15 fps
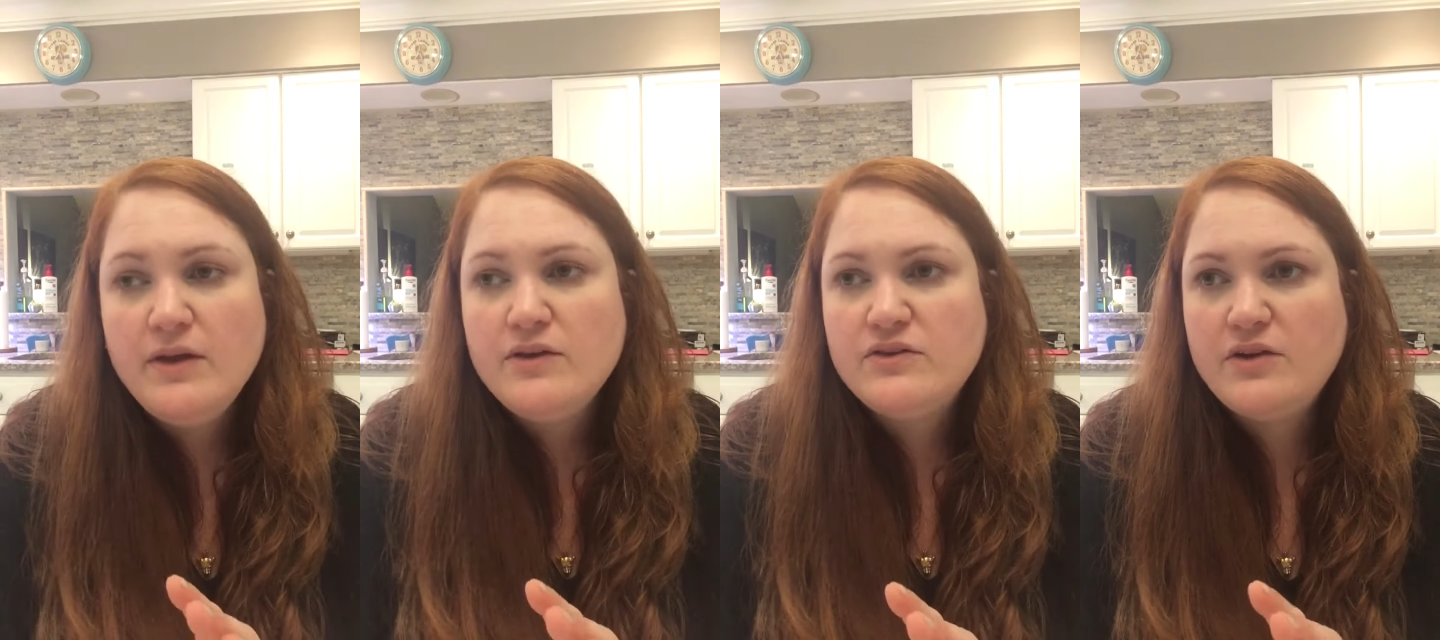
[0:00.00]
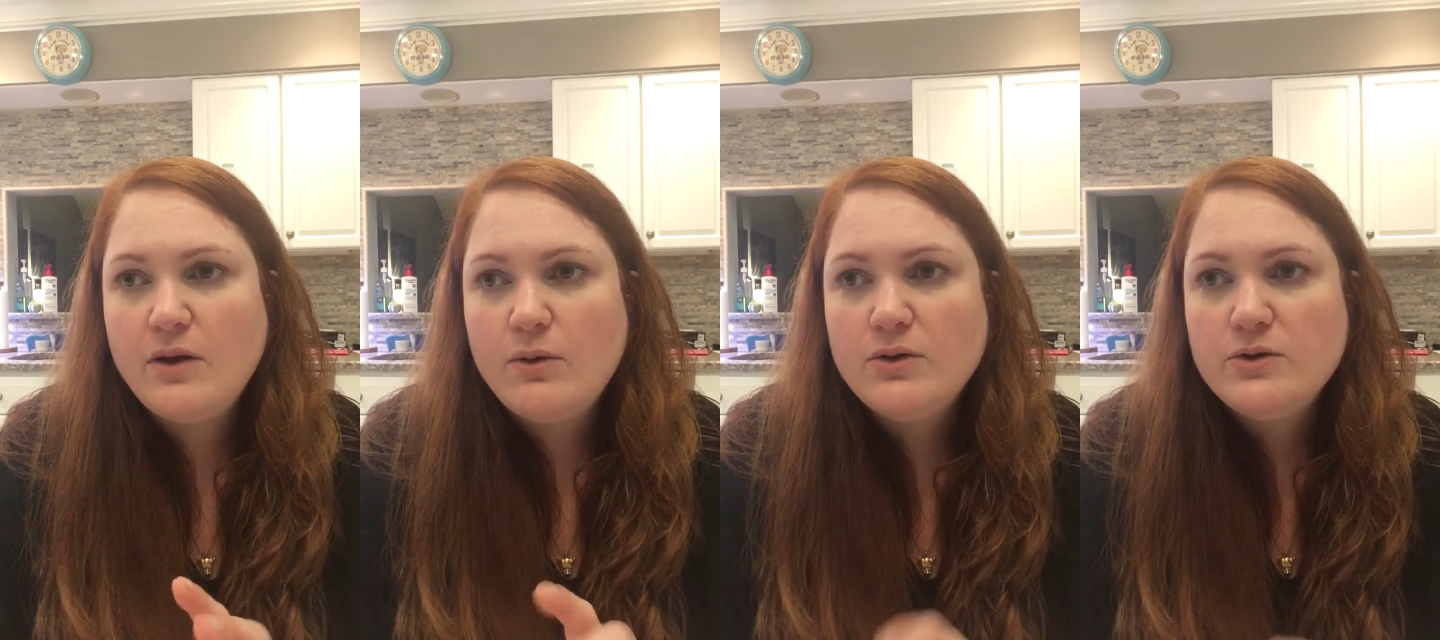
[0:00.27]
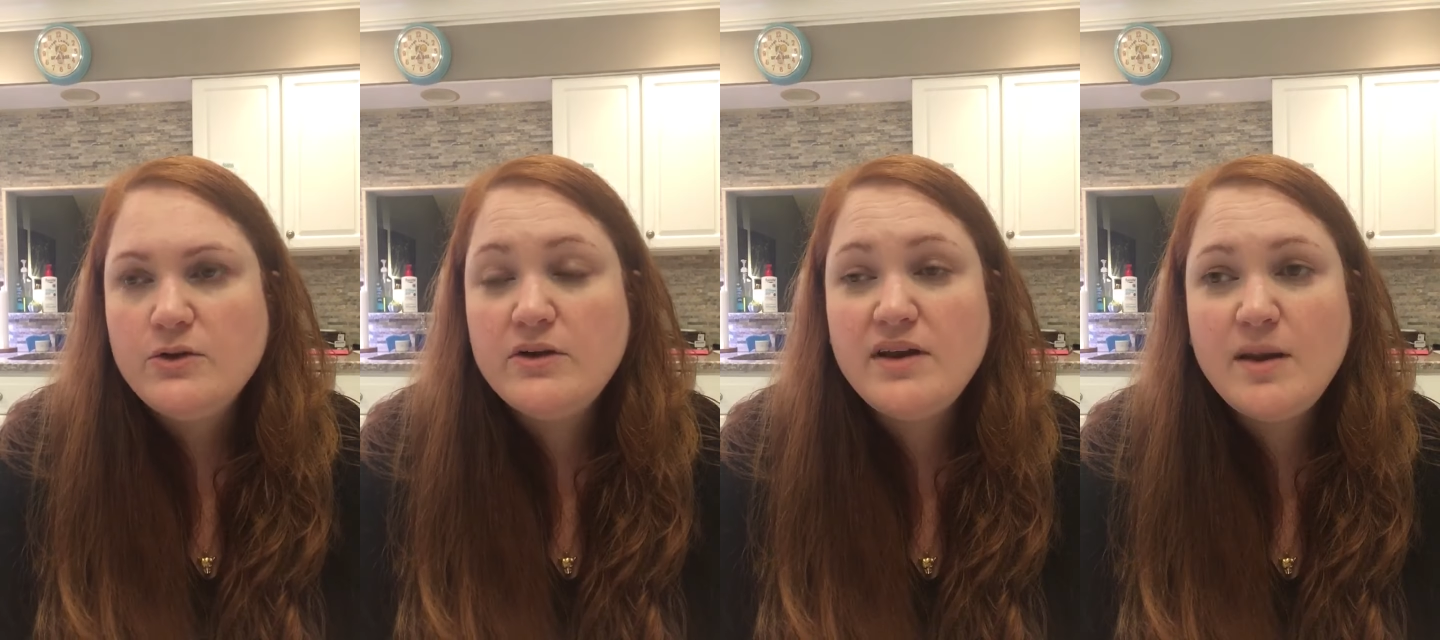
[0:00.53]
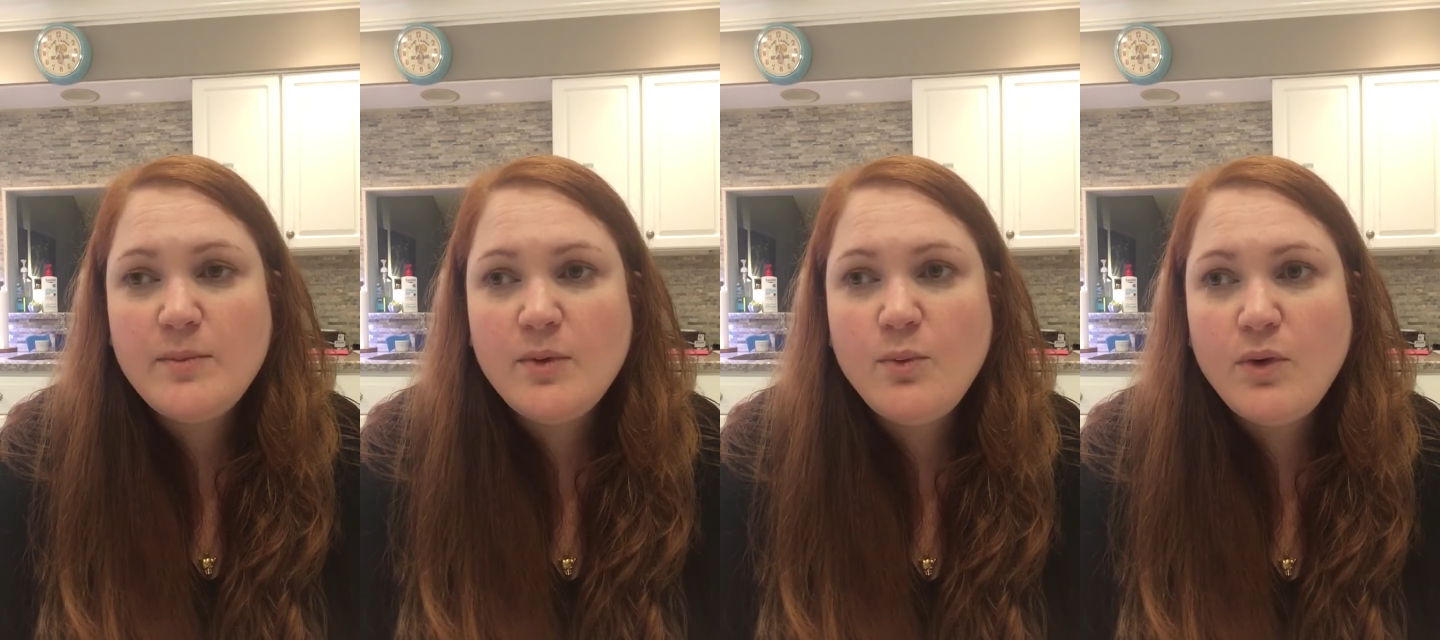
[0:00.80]
So look
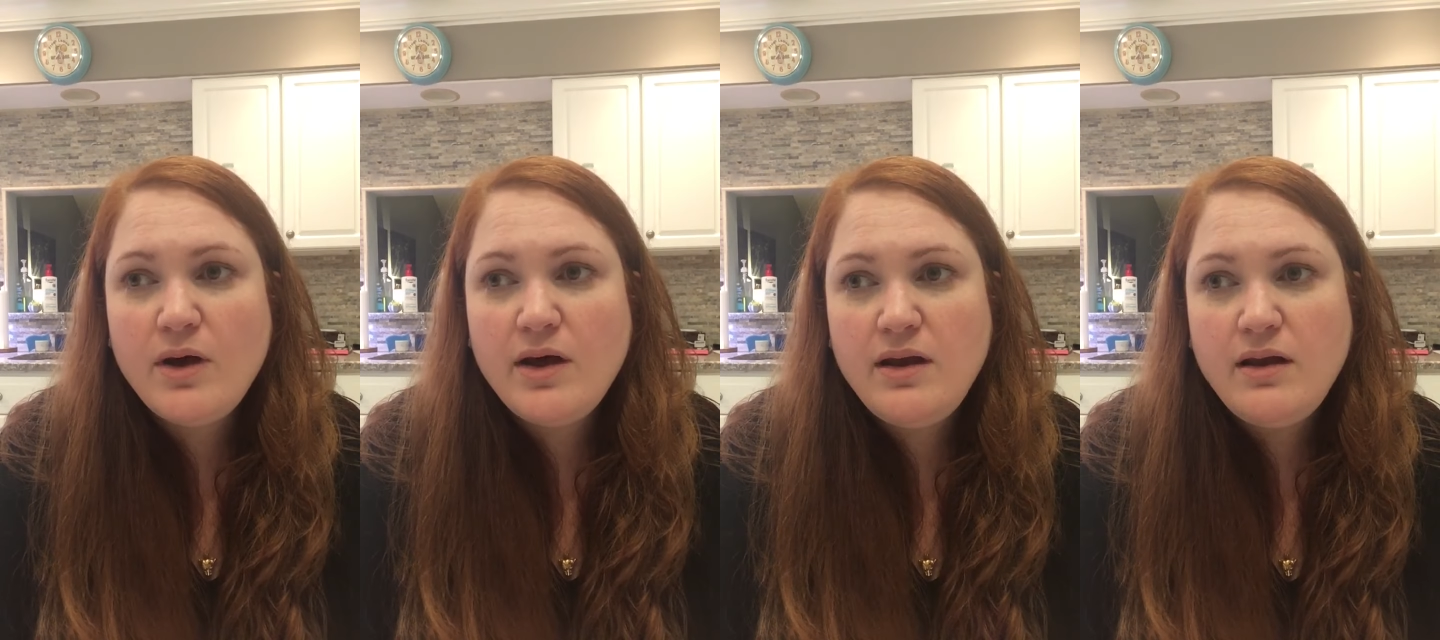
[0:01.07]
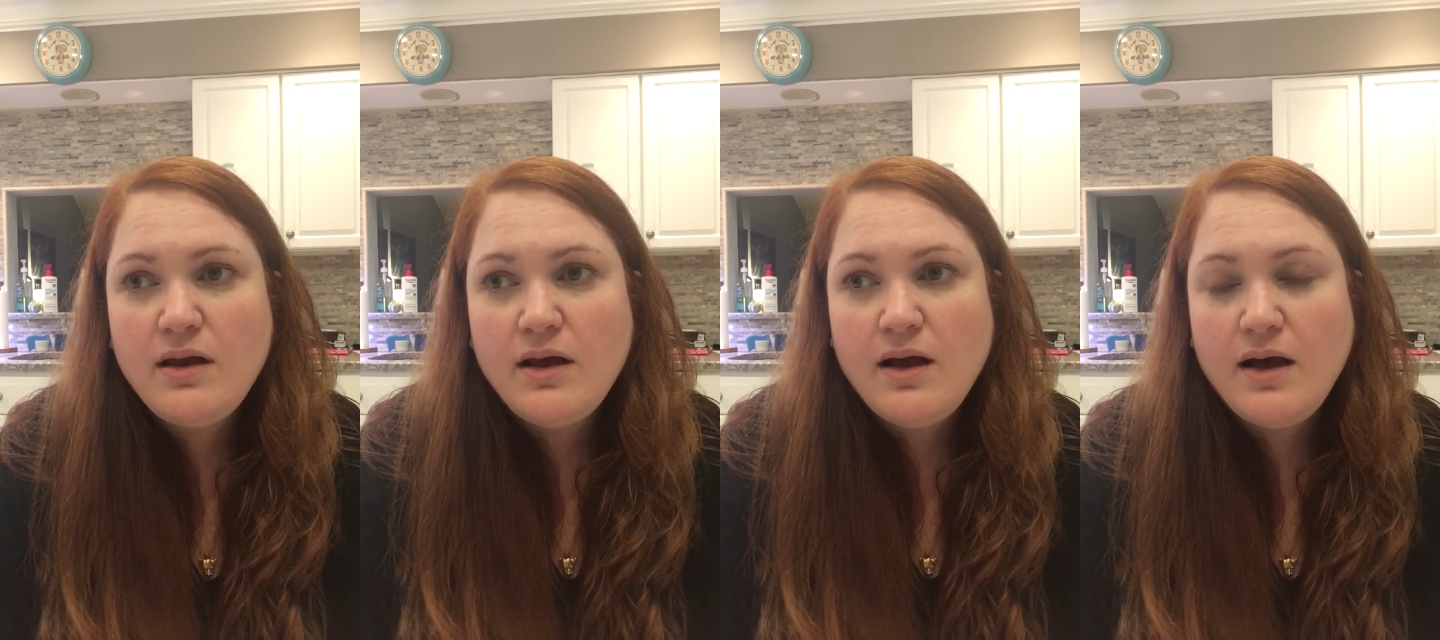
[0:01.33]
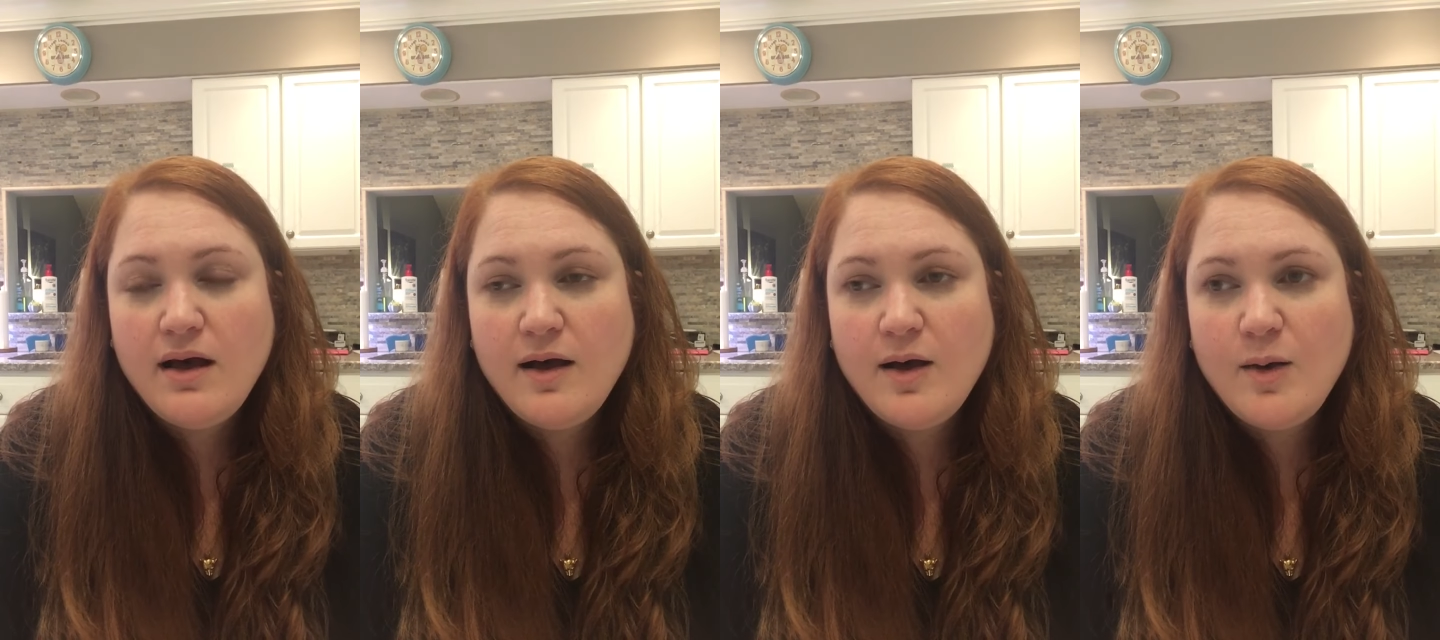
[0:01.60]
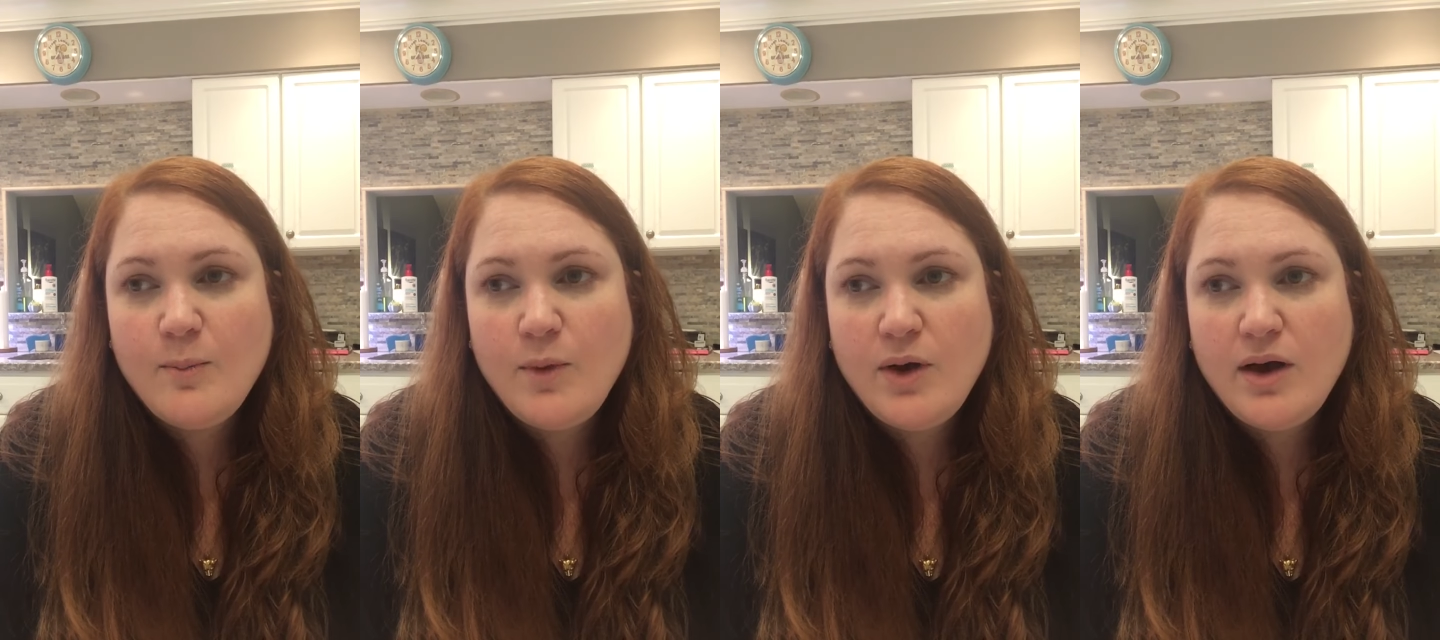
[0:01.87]
number one,
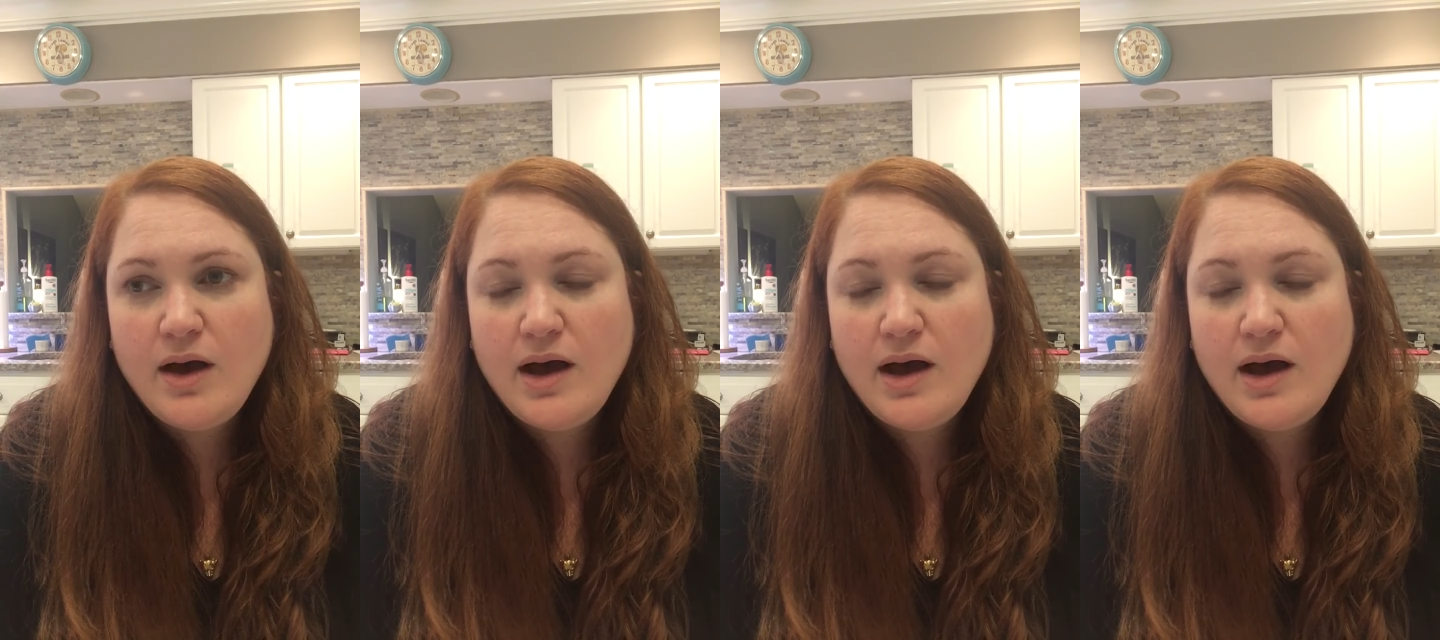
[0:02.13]
um,